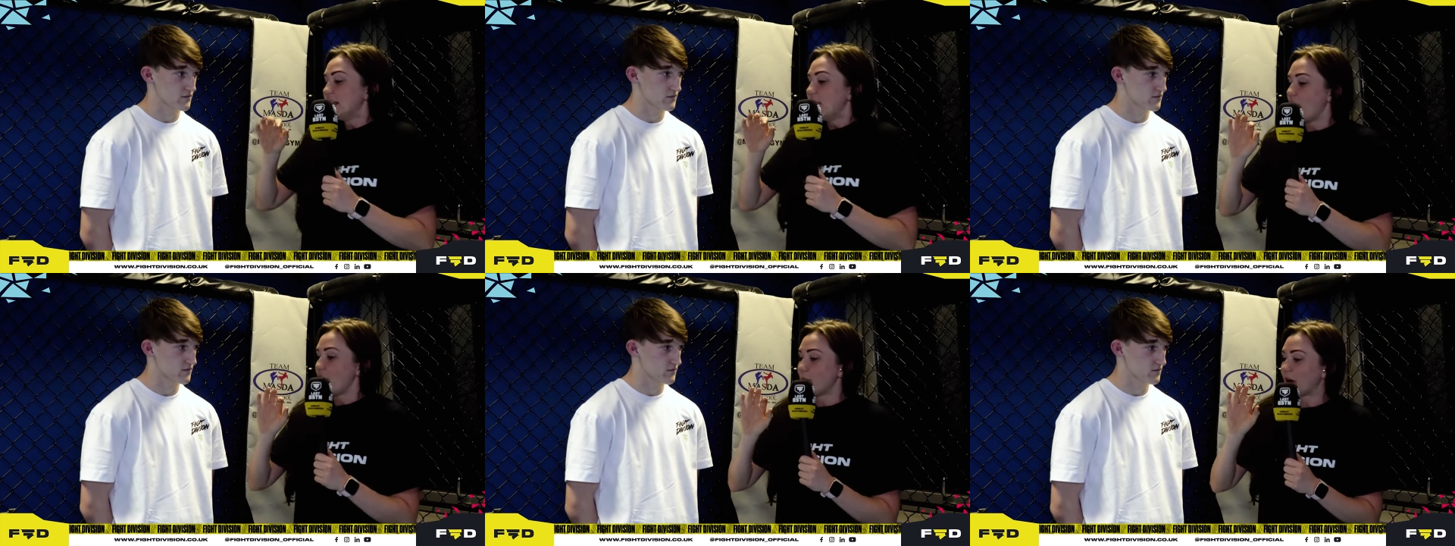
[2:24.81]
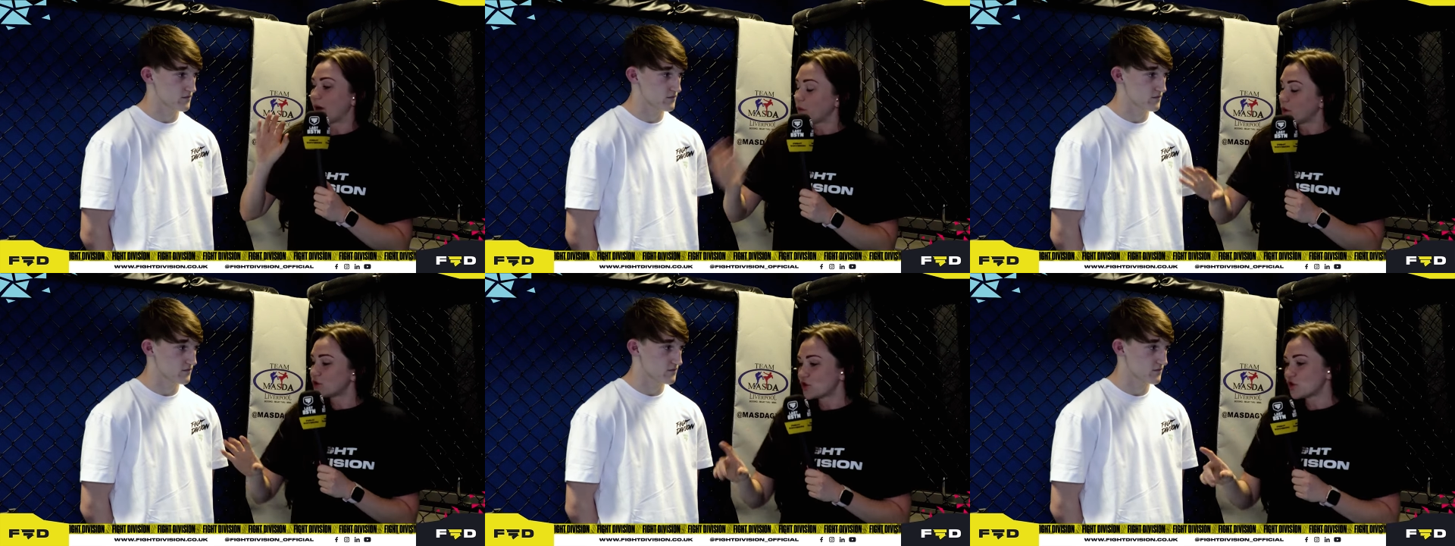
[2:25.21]
Speaker 1: I
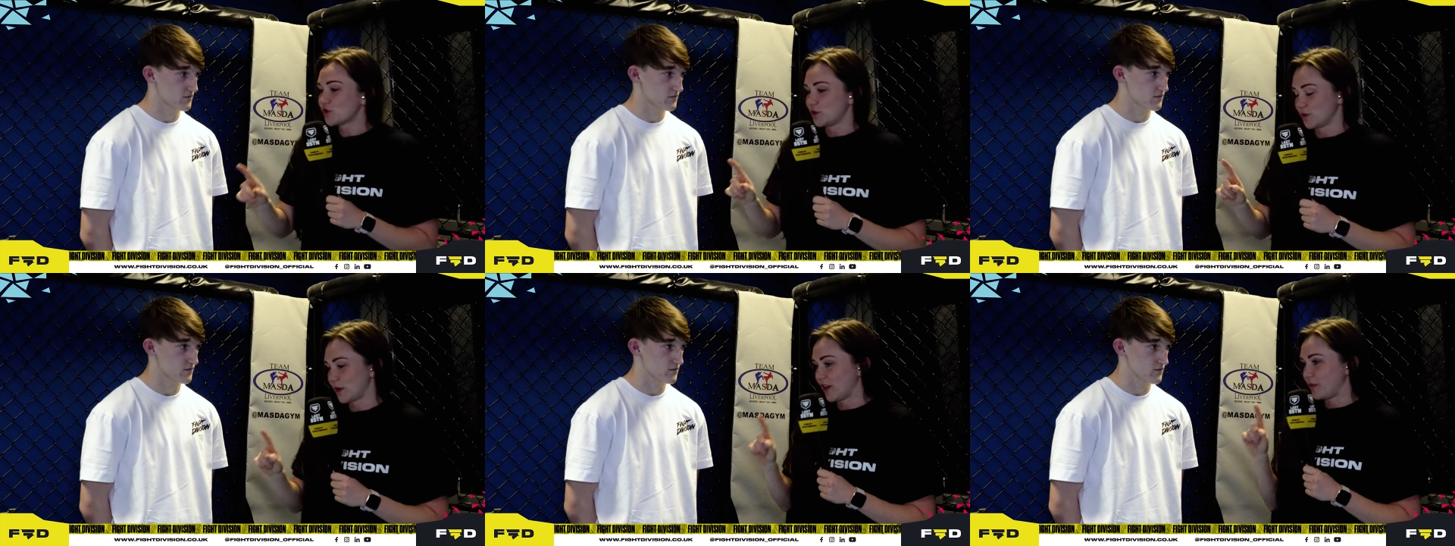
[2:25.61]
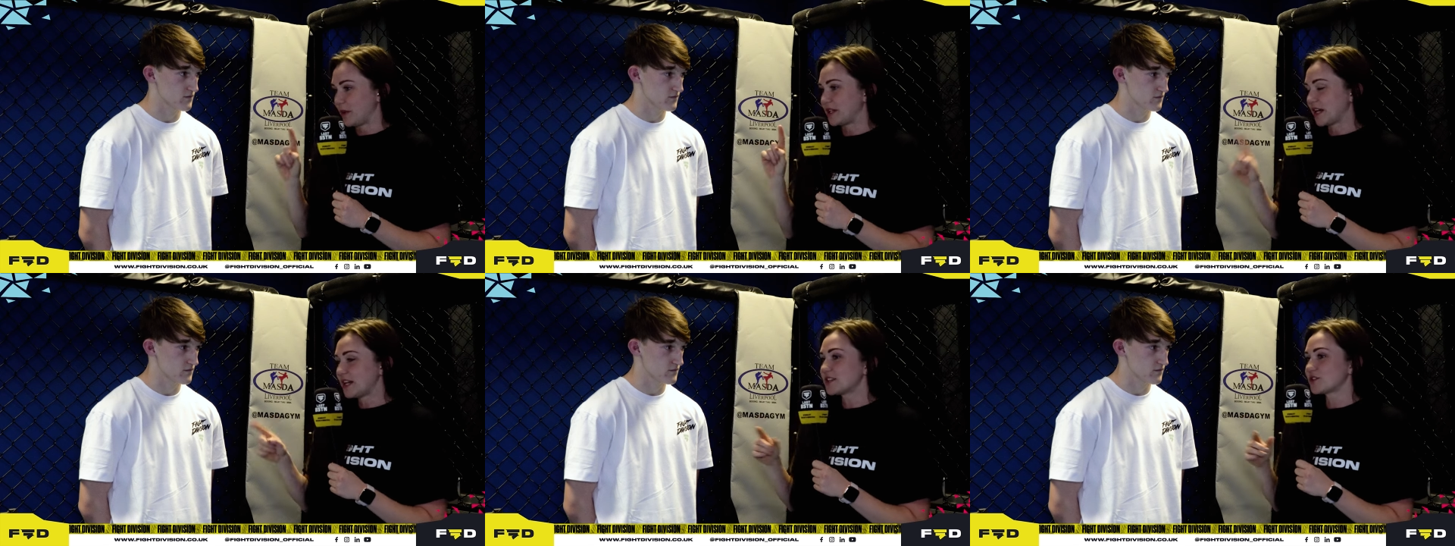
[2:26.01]
want to talk to you as well. I've been
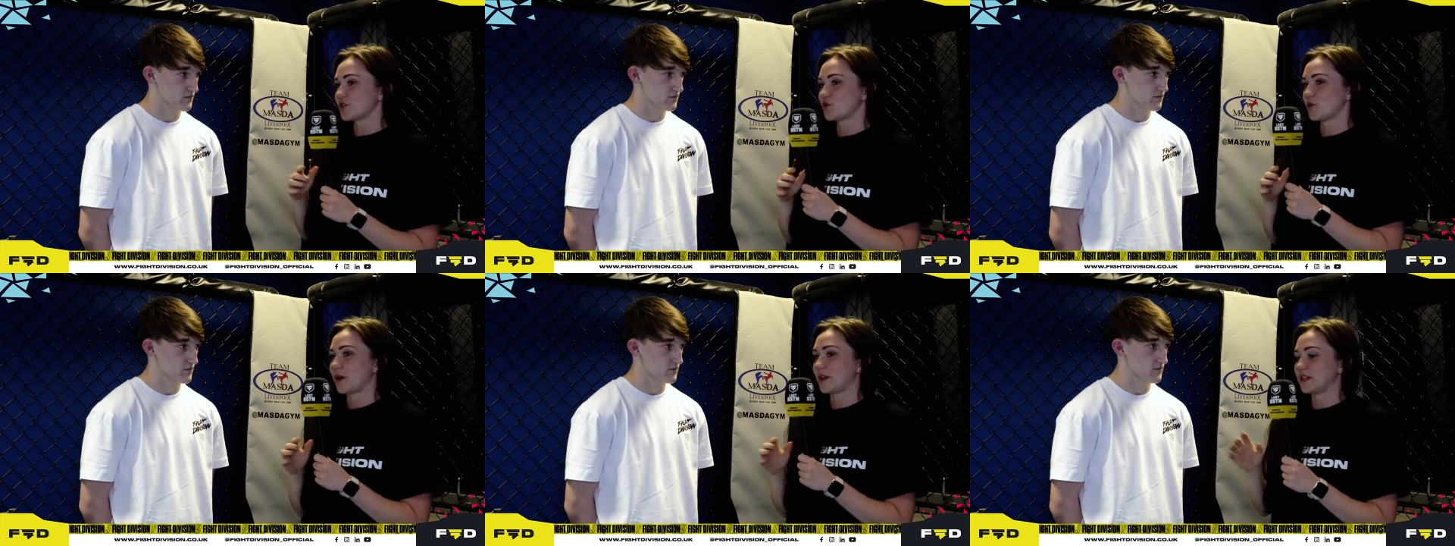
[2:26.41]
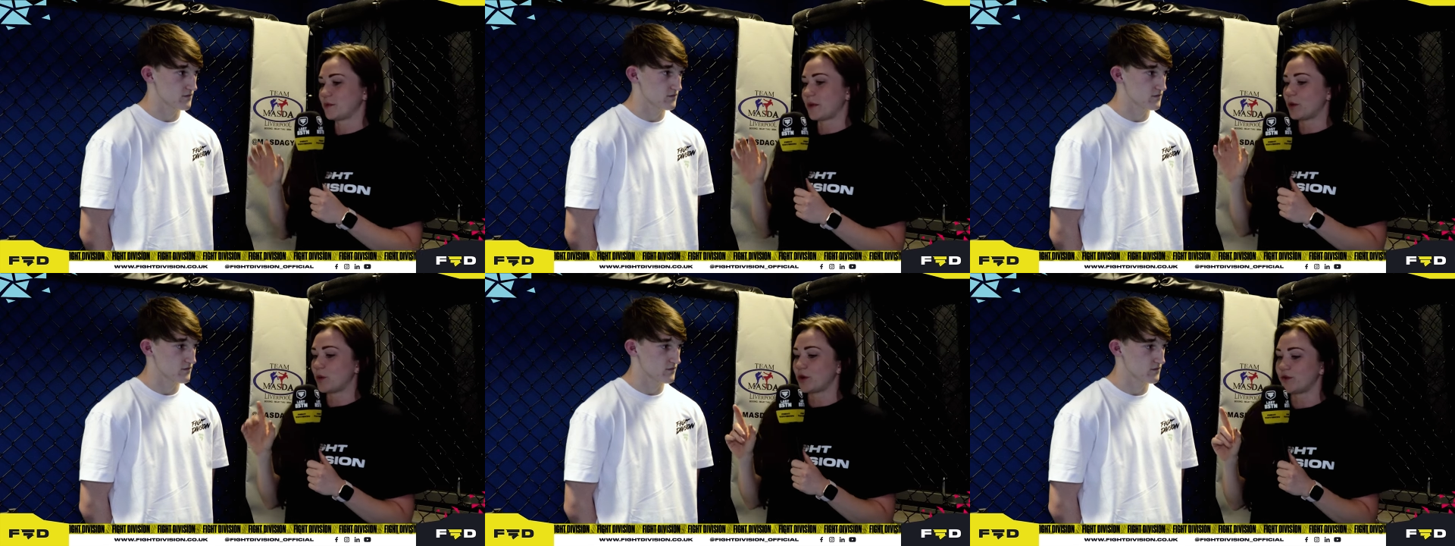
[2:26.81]
dying to talk to you about this,
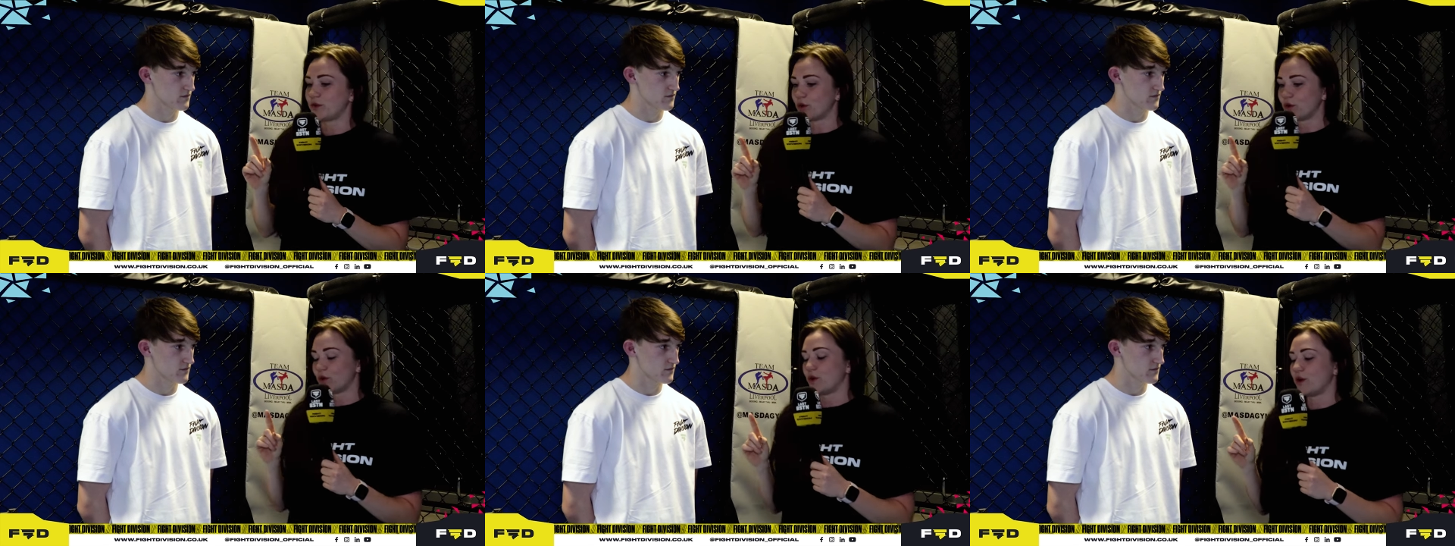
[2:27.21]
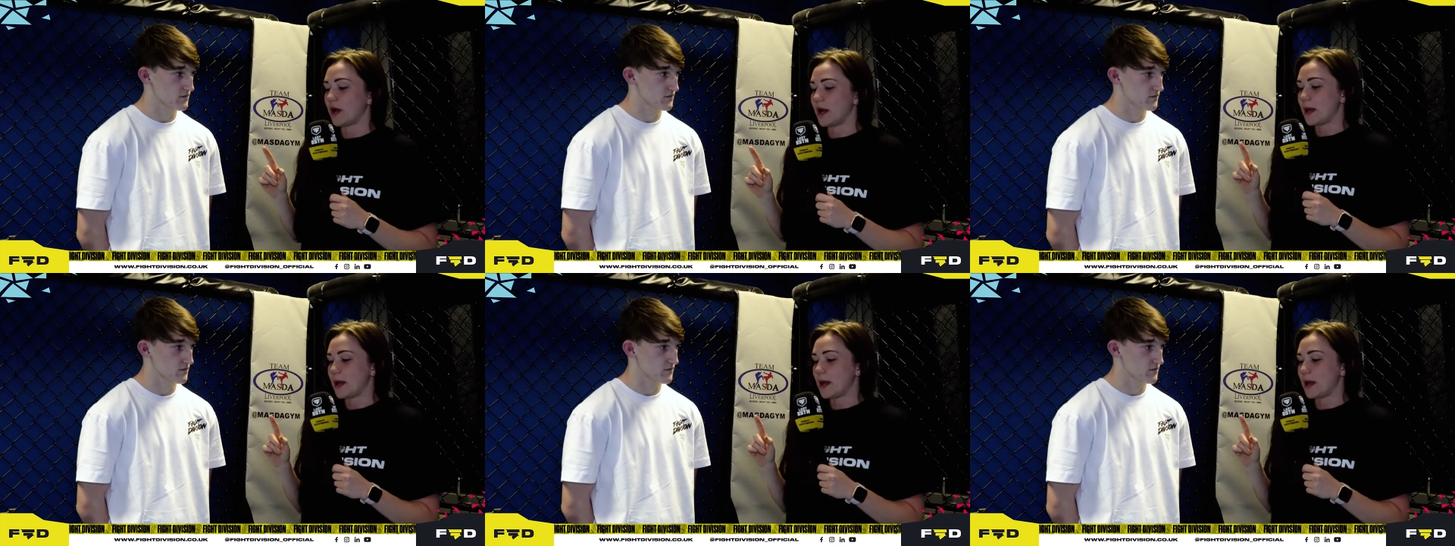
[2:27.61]
about one of your